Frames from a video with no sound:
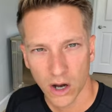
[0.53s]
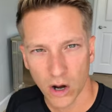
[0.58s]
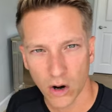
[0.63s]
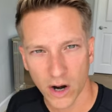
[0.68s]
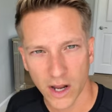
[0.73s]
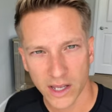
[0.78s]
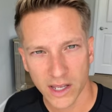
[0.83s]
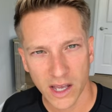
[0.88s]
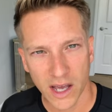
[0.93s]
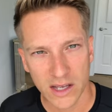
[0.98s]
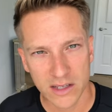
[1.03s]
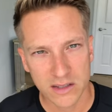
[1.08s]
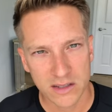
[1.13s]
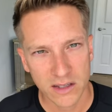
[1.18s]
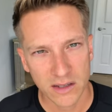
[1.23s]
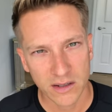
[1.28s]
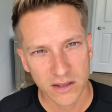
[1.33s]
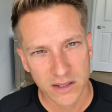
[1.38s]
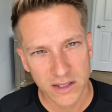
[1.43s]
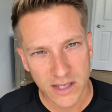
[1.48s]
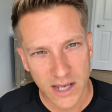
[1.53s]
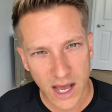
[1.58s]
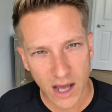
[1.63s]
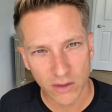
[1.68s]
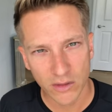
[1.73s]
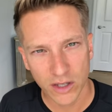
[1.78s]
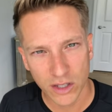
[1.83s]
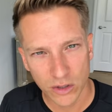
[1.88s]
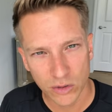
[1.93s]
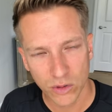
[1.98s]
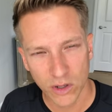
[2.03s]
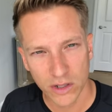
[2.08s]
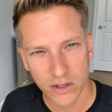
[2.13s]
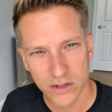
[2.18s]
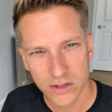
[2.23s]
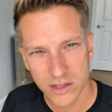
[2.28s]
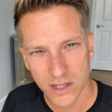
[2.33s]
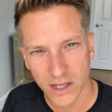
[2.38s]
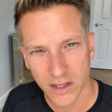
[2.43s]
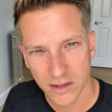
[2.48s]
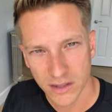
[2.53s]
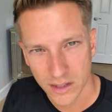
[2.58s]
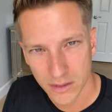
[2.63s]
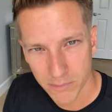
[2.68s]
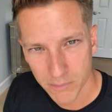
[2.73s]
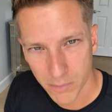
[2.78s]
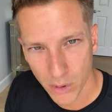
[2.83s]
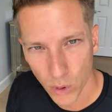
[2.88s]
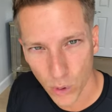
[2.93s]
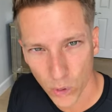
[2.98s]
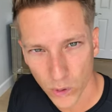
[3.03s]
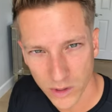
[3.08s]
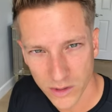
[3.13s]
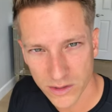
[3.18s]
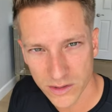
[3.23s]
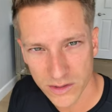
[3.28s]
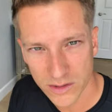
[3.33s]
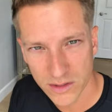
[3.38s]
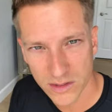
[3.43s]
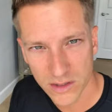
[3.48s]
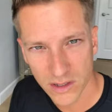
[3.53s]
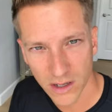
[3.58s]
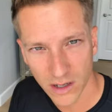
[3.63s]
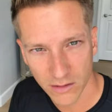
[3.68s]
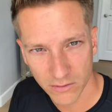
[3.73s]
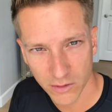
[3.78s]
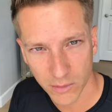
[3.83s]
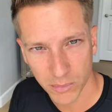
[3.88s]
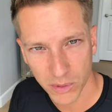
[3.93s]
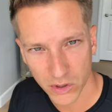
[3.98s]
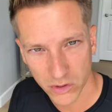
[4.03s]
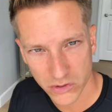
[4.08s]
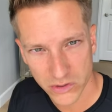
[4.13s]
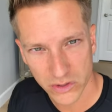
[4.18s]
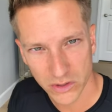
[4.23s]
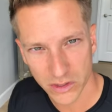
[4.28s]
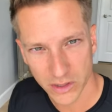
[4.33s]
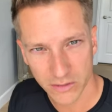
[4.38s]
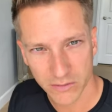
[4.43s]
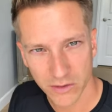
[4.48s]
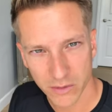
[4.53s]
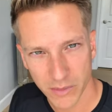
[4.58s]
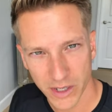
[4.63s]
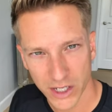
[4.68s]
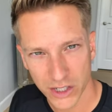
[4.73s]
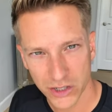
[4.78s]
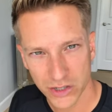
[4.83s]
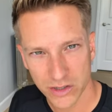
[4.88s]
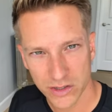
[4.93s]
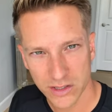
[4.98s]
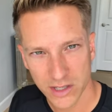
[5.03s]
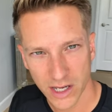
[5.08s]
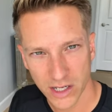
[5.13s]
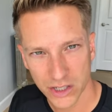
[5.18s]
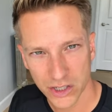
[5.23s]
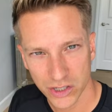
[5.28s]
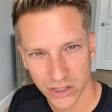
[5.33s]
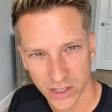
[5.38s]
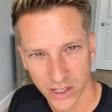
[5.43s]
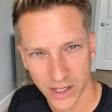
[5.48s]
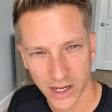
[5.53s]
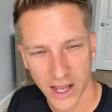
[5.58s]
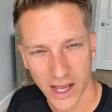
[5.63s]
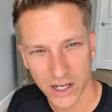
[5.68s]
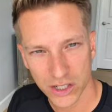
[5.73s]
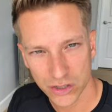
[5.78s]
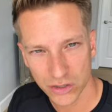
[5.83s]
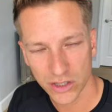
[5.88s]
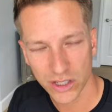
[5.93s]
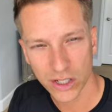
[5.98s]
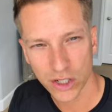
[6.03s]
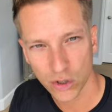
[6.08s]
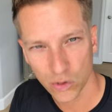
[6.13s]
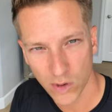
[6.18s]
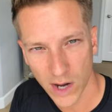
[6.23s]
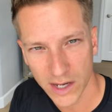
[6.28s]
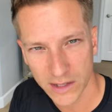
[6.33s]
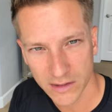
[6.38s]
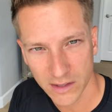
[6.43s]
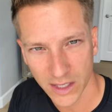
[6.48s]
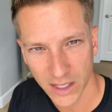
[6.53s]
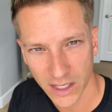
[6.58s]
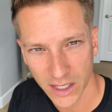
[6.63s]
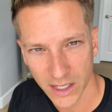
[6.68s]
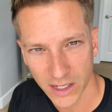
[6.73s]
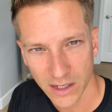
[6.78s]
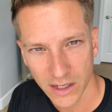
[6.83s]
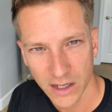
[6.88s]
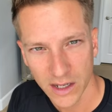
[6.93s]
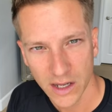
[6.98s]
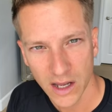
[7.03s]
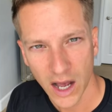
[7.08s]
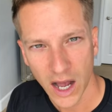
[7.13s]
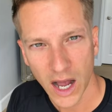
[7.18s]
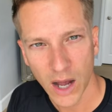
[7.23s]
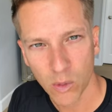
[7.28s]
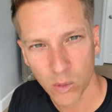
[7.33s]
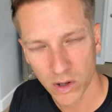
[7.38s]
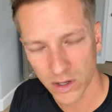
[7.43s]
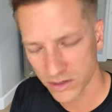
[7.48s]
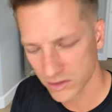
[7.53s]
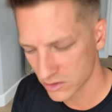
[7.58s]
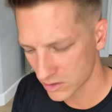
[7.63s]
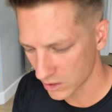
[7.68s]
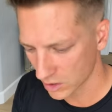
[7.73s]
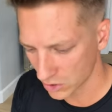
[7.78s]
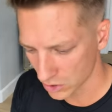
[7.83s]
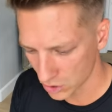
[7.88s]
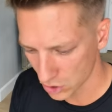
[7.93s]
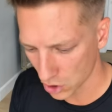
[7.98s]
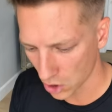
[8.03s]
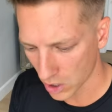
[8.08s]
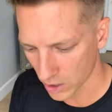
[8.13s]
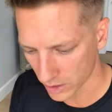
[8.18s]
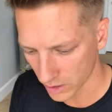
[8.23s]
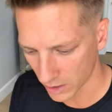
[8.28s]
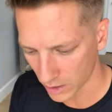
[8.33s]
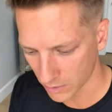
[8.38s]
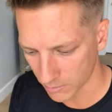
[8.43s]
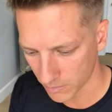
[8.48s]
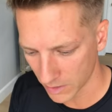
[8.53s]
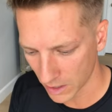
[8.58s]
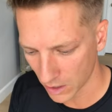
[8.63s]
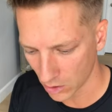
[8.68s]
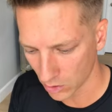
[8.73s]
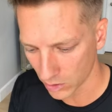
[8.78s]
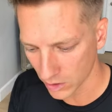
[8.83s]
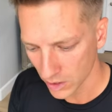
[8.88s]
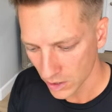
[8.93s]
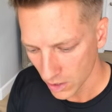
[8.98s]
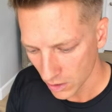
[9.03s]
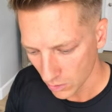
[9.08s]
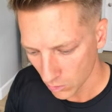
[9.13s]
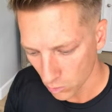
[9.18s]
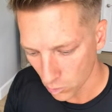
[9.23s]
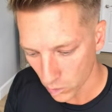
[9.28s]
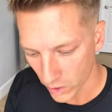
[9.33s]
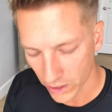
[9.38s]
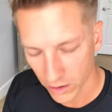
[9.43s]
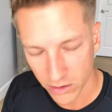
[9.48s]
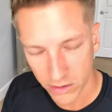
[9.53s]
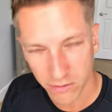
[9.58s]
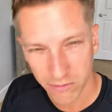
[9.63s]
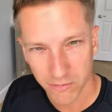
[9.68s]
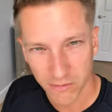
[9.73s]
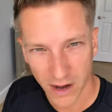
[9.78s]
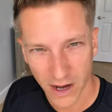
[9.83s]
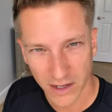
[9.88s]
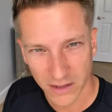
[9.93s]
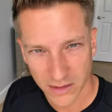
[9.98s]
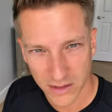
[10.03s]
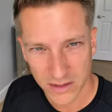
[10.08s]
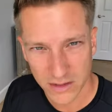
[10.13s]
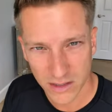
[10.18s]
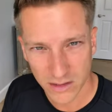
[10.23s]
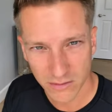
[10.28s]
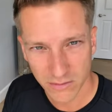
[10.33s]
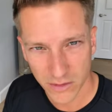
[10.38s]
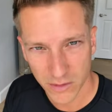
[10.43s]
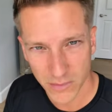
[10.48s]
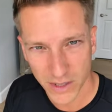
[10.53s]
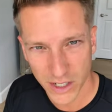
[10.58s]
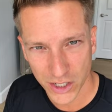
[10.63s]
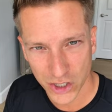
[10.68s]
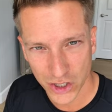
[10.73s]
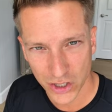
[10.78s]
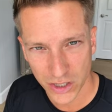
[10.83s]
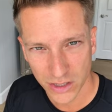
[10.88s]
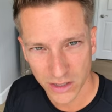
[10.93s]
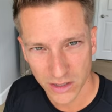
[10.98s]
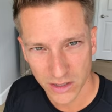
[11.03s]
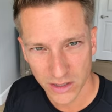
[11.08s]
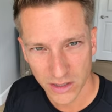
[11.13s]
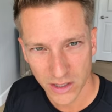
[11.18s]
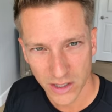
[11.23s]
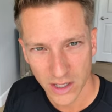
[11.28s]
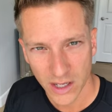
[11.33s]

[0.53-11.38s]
All right, guys, now that you understand the importance of the personal information section and actually correcting it, I want to start talking about where to find this information,